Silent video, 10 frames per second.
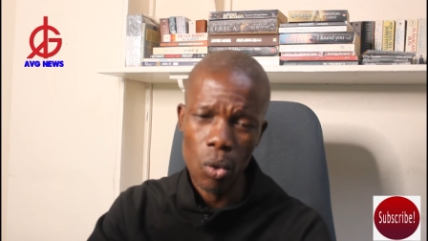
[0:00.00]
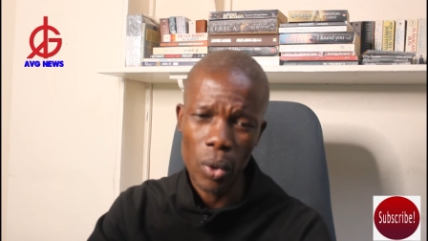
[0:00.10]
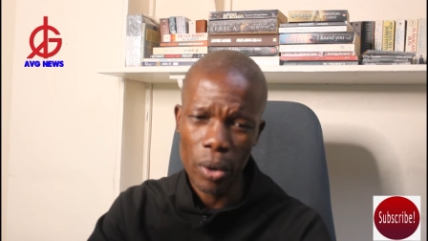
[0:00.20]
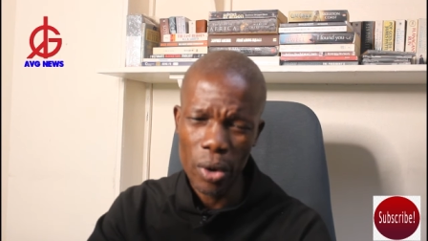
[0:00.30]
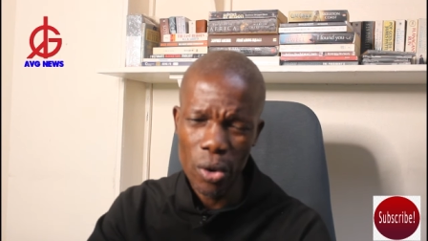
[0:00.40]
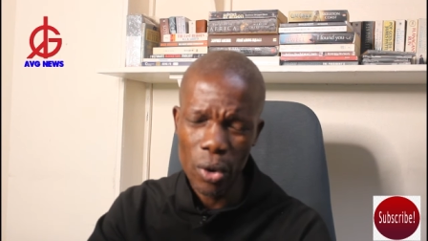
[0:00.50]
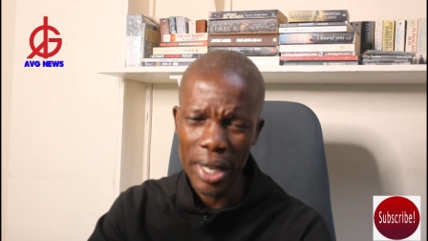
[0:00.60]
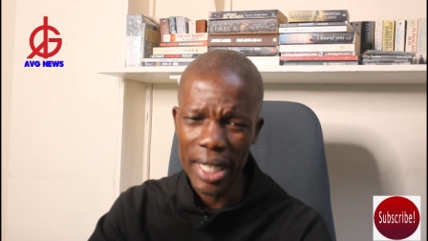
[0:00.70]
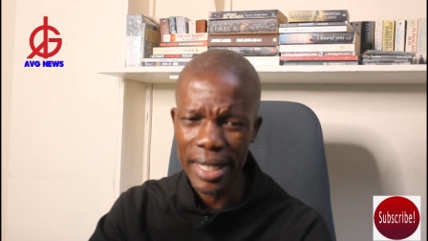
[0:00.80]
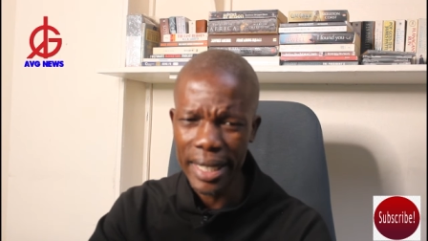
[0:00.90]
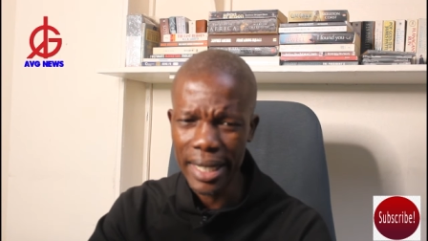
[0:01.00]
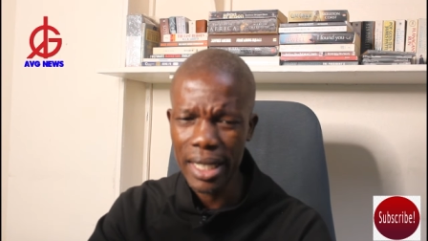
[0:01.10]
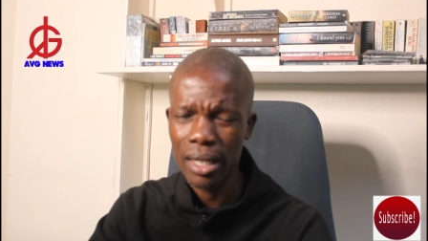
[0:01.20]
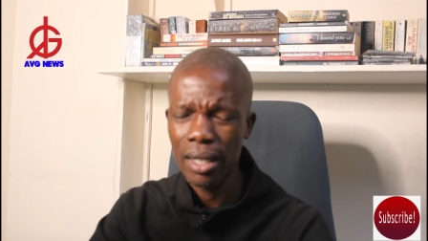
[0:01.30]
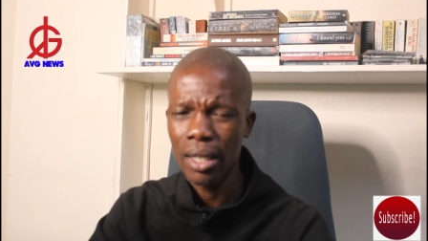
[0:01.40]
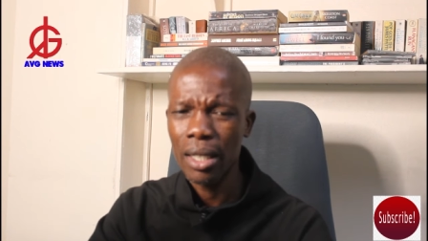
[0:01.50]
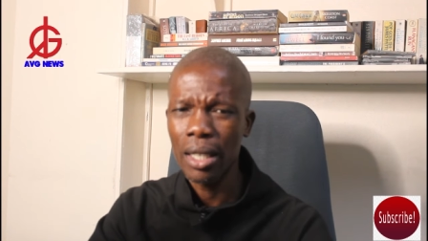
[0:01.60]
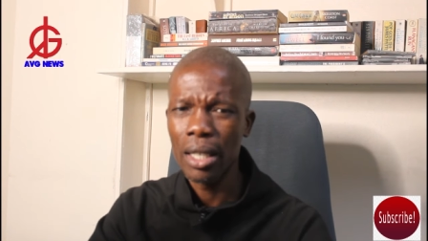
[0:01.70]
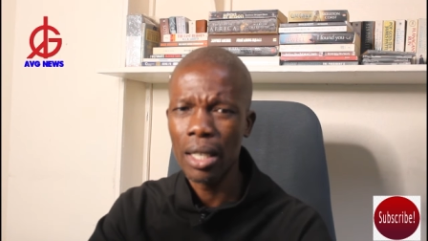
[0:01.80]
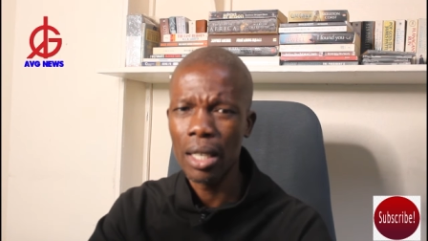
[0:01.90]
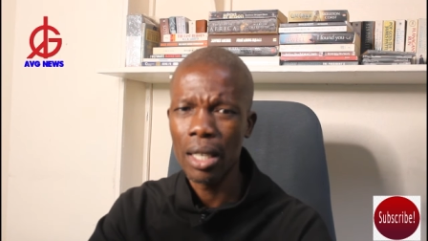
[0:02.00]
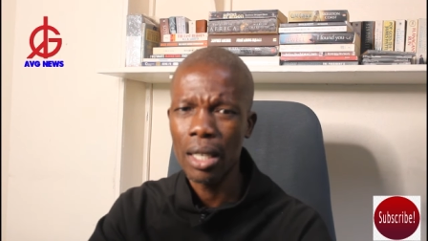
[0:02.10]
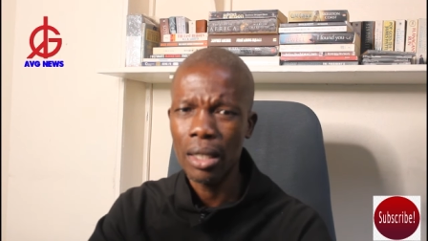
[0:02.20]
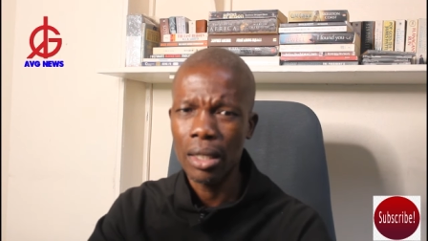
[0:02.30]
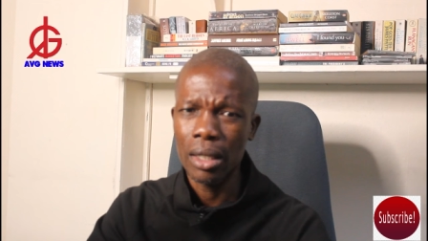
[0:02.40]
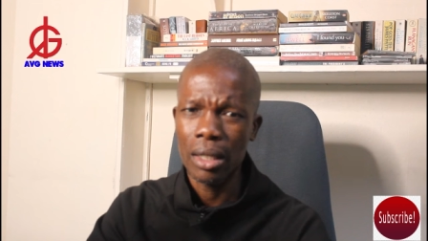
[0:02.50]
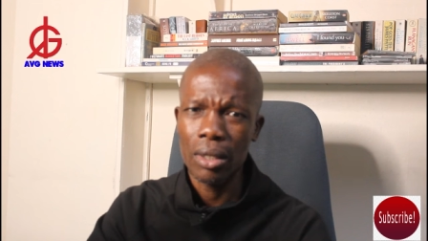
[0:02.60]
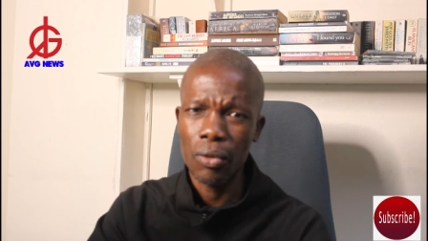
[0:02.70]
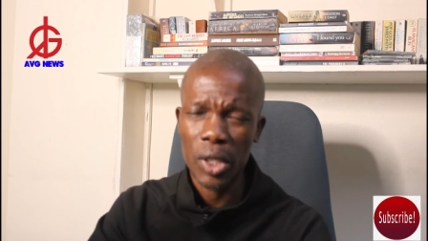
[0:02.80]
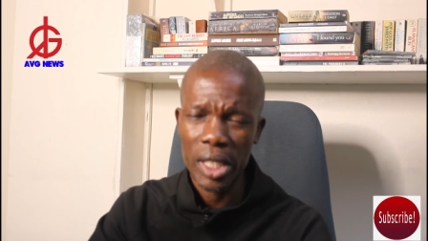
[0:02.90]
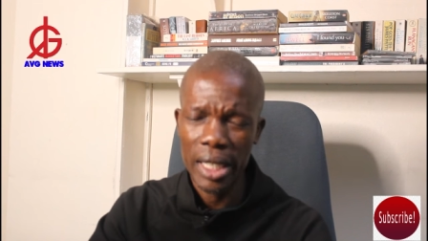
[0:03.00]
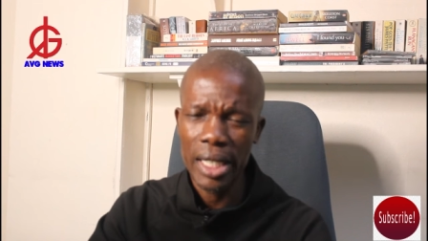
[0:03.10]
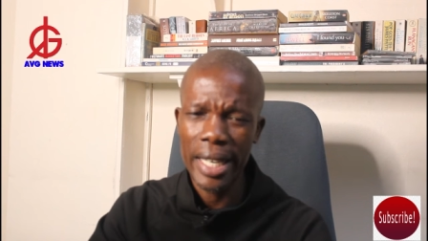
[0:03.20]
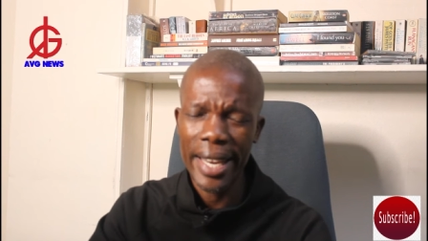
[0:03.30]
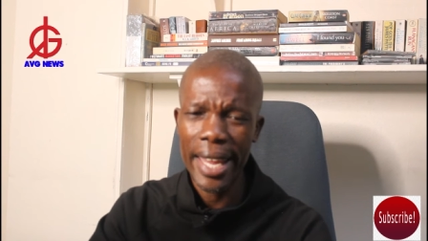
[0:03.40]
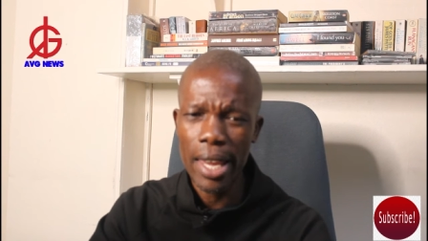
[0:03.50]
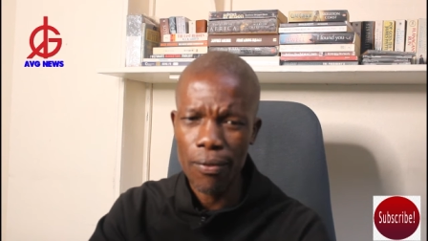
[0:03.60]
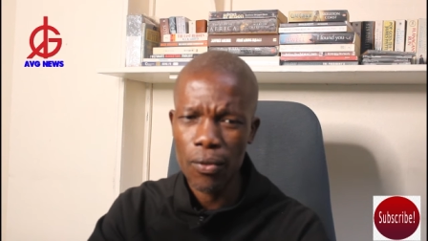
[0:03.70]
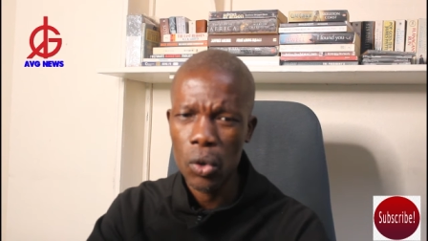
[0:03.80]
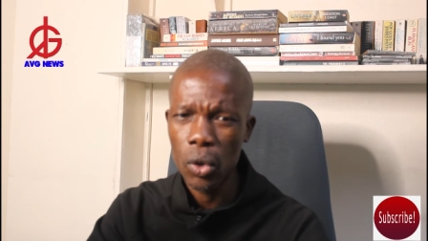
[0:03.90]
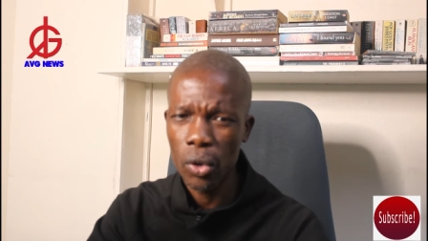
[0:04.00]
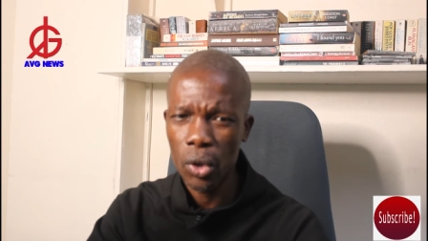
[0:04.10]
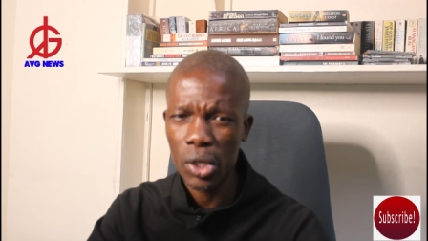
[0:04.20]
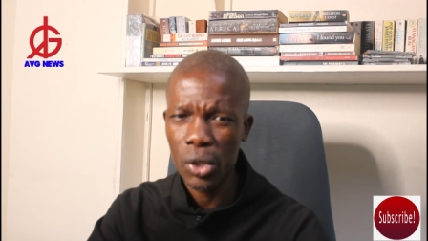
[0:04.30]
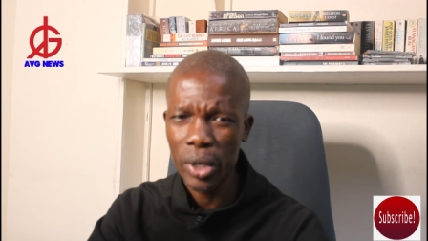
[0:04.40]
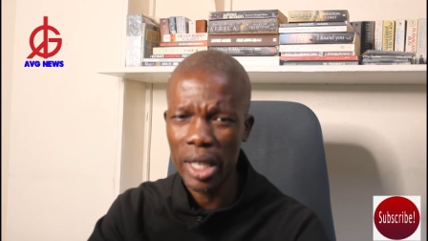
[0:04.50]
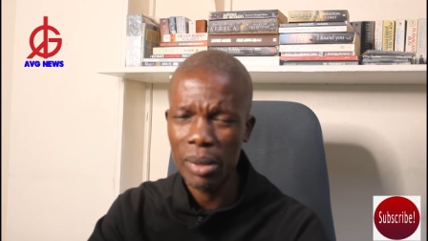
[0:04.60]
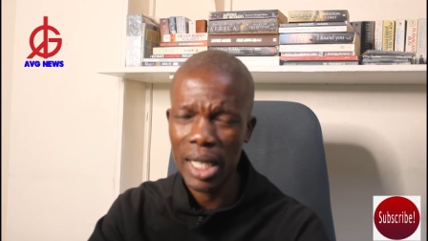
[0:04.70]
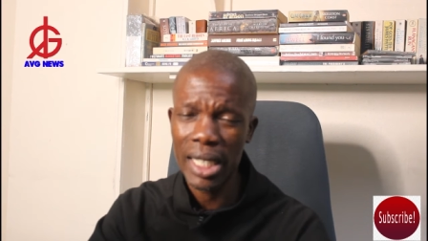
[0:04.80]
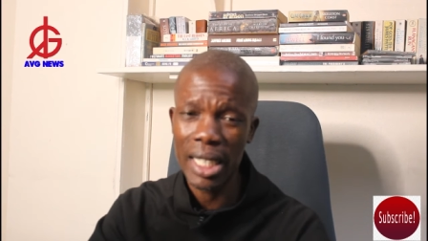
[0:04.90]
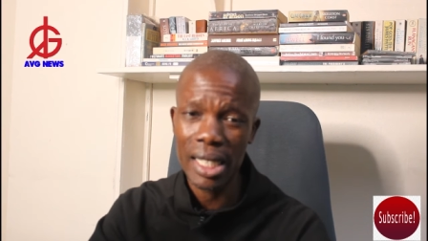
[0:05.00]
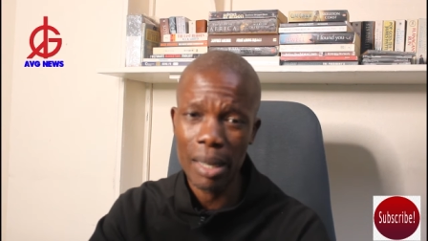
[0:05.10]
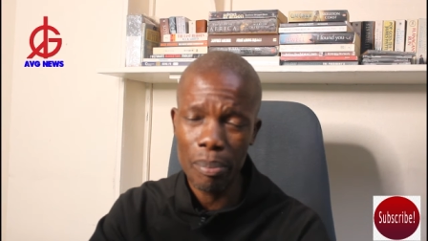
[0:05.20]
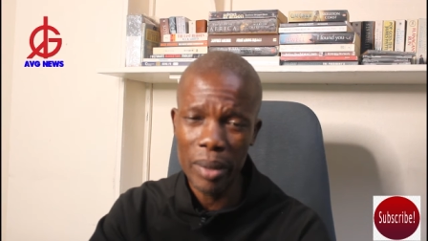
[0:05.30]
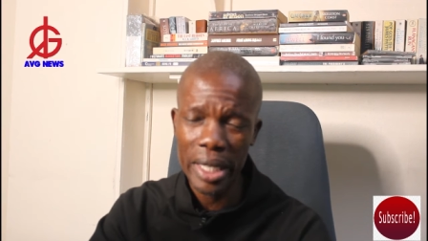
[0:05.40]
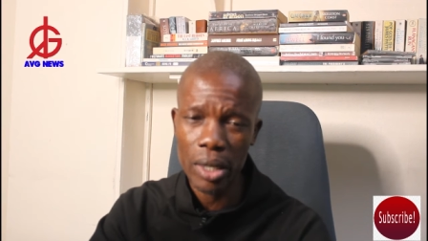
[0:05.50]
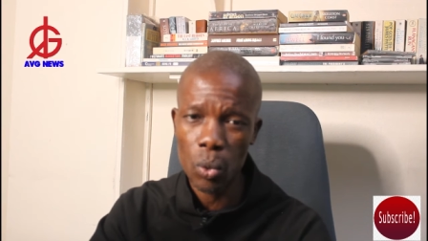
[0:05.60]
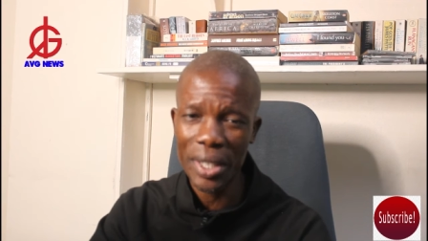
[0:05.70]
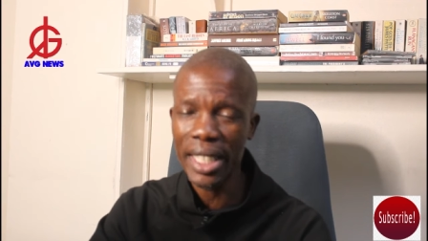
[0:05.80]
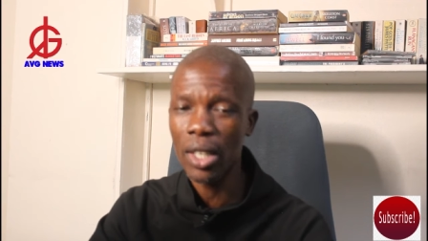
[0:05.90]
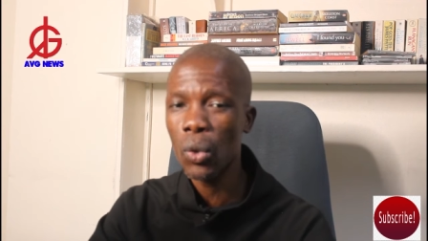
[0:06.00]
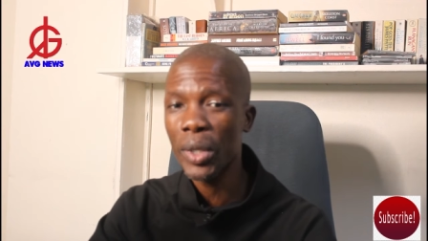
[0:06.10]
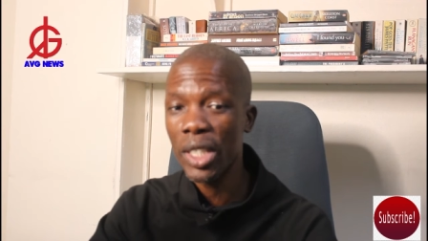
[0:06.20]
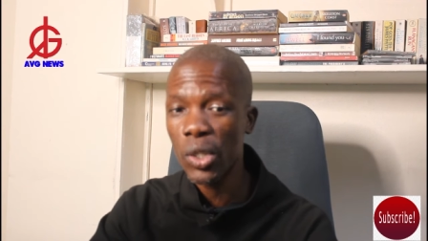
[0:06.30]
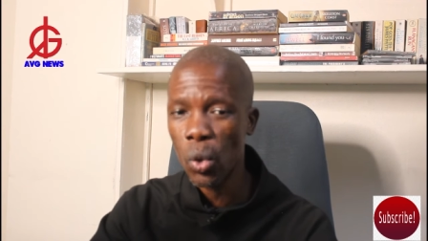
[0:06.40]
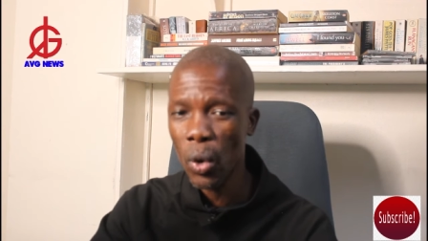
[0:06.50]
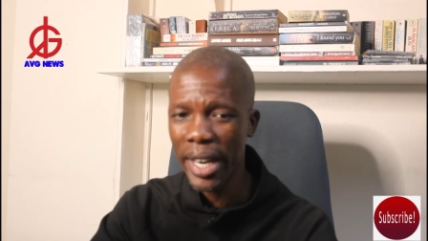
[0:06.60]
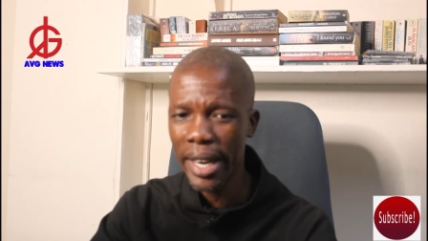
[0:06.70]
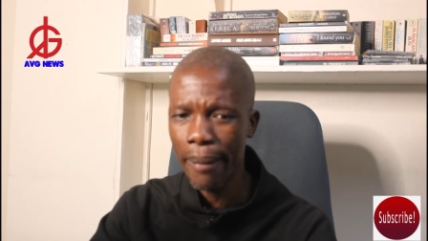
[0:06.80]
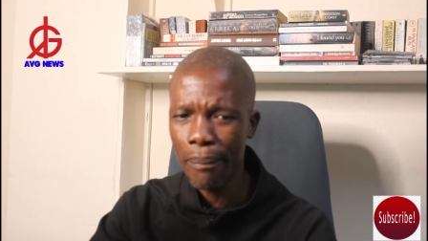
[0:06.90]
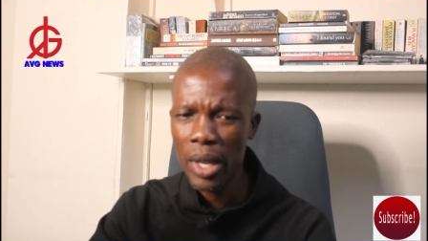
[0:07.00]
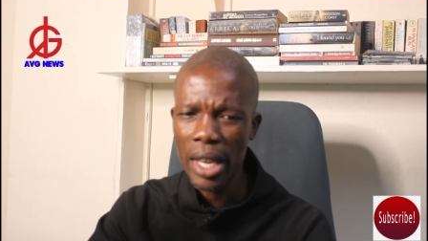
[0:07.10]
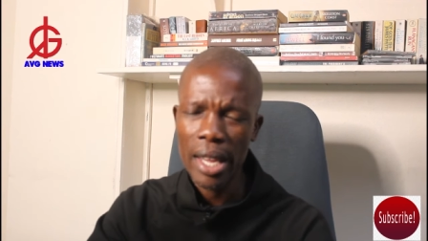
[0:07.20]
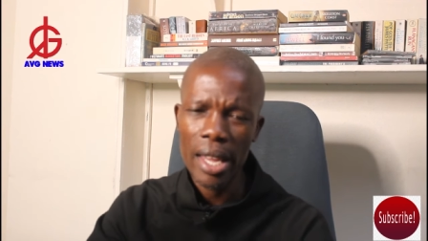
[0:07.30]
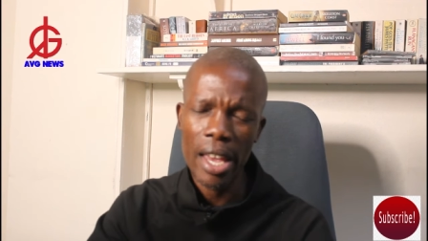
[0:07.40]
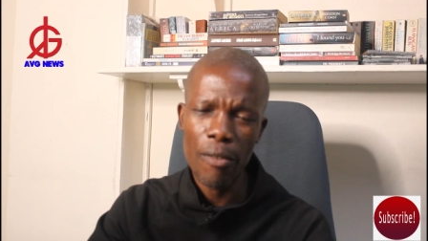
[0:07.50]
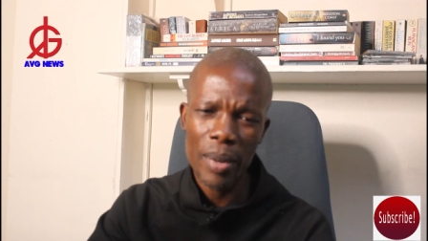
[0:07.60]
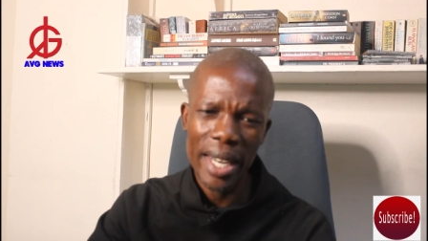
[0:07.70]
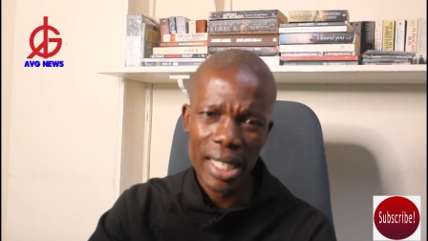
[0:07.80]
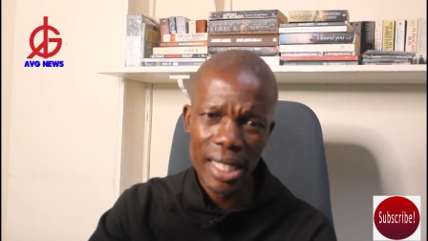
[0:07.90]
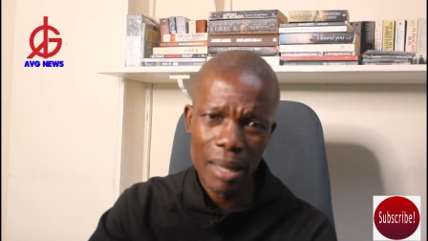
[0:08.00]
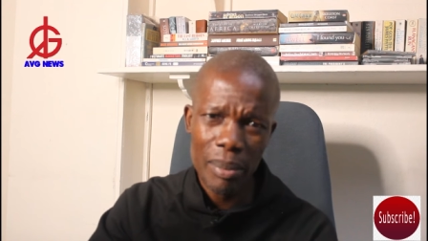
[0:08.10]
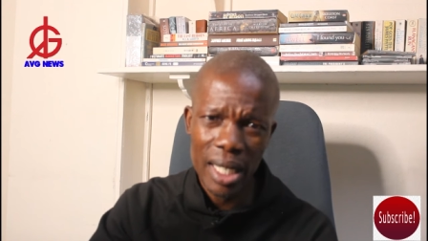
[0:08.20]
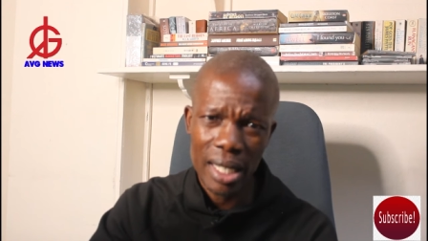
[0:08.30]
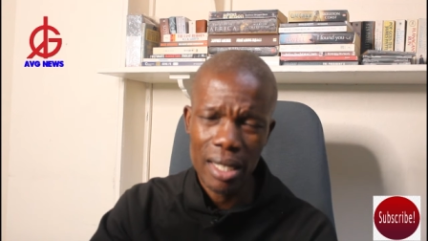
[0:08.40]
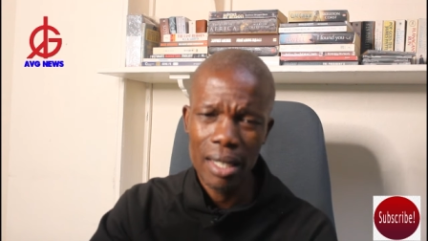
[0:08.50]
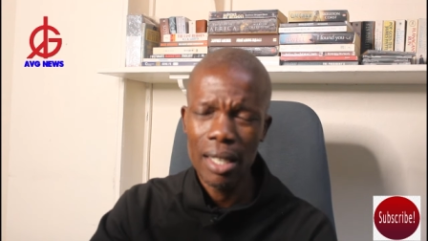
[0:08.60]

We don't know as yet uh, for certain if those new names that he has submitted, which include his own name, have been accepted